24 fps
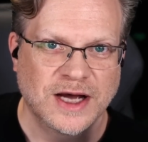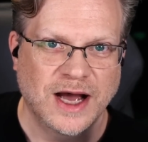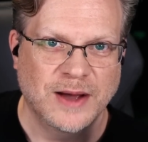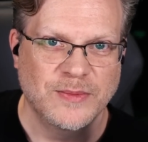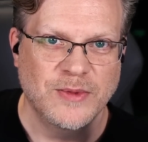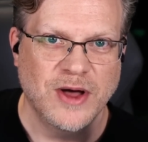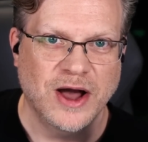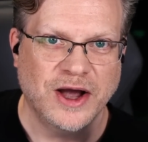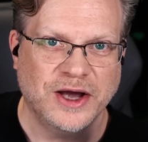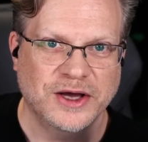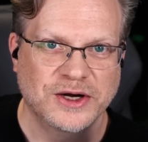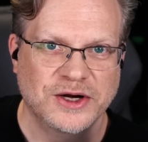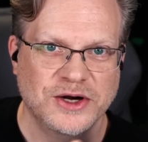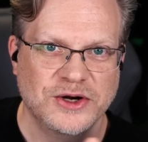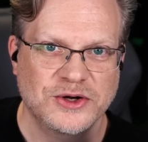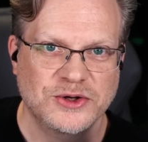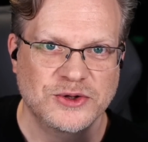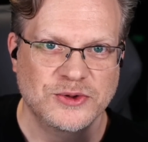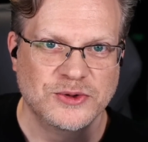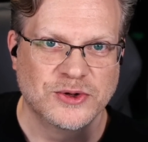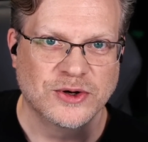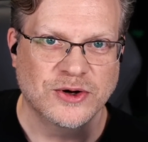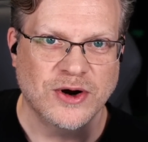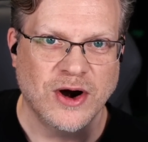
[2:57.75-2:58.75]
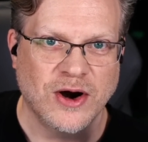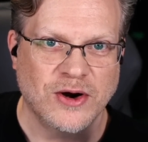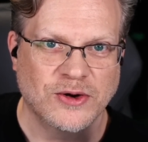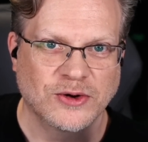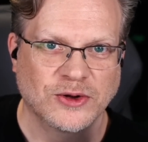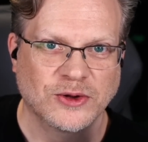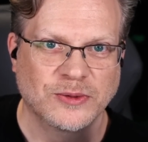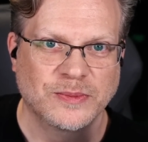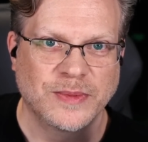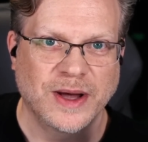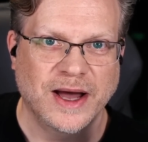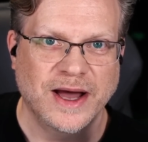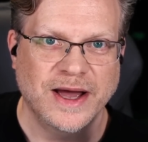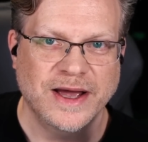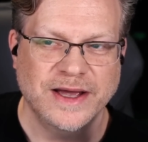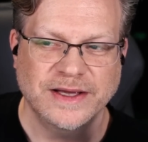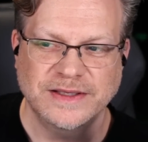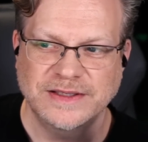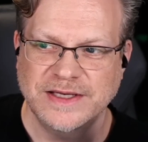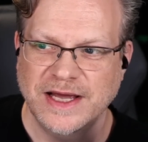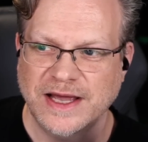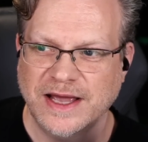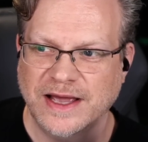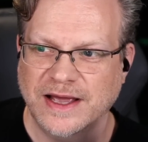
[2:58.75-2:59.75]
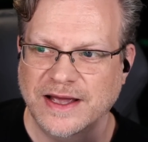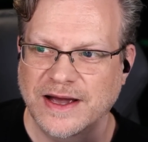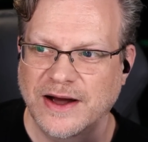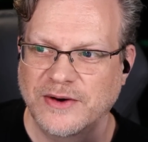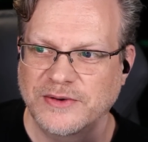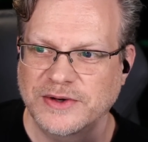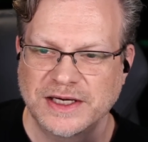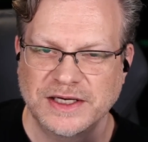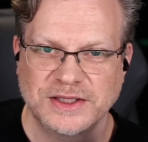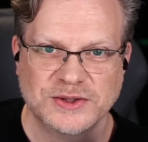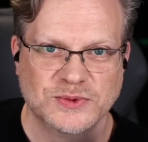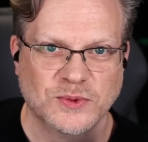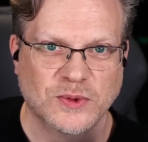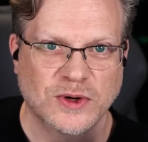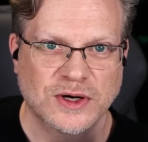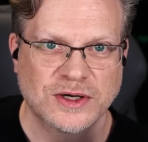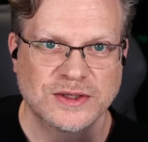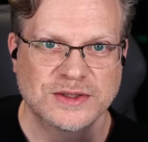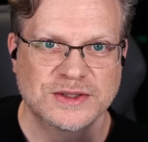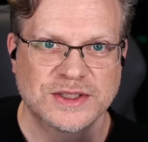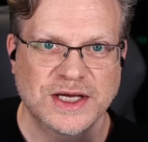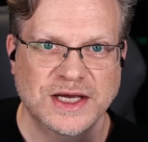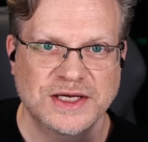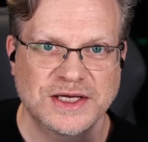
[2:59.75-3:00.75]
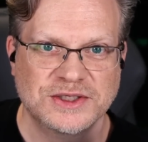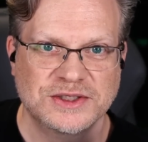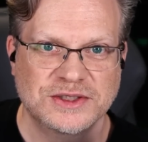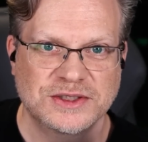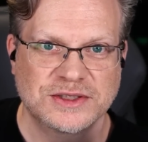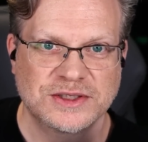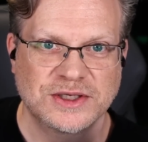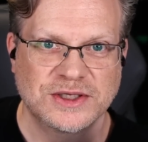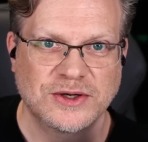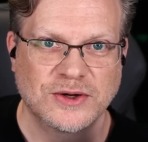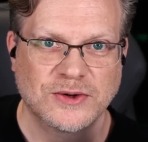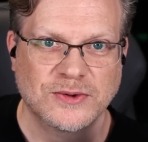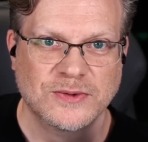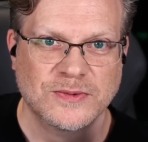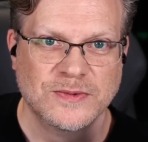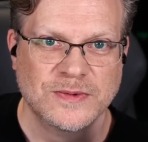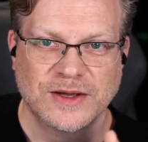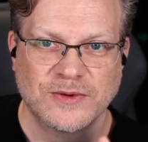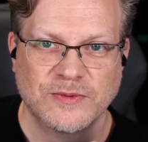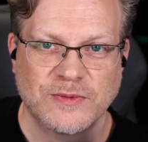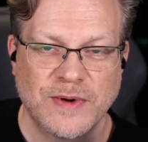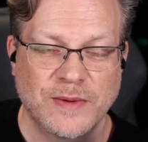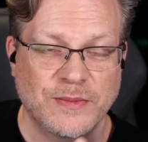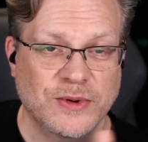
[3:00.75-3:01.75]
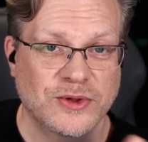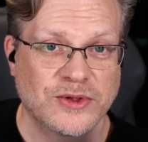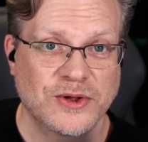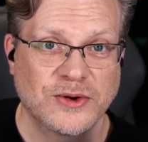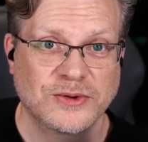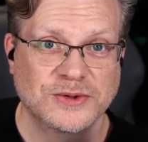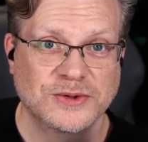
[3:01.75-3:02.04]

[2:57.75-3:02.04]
I'm not going to neuter Arnold by taking out his words. As remember